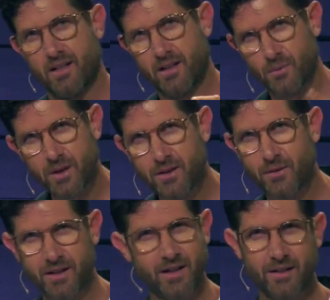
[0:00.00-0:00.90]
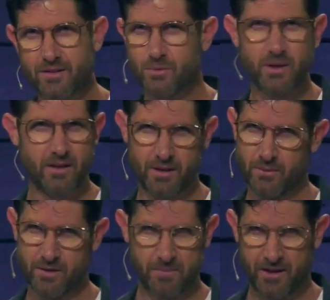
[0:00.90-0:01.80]
And we know that God doesn't want
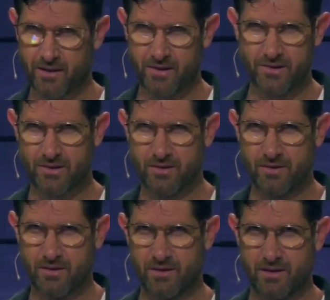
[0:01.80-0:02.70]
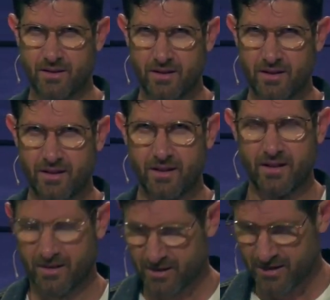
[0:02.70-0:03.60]
anyone to perish.
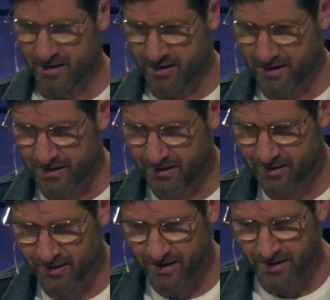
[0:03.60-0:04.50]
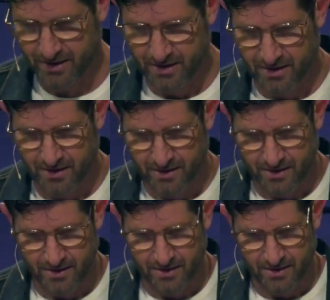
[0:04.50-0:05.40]
And here's the thing.
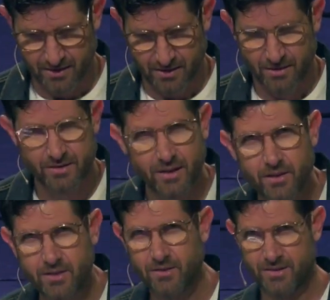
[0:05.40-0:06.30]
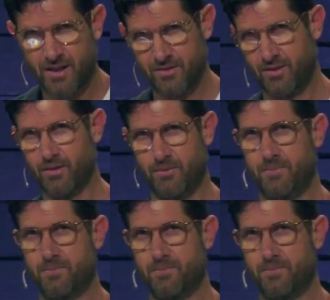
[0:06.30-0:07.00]
Jonah knows that too.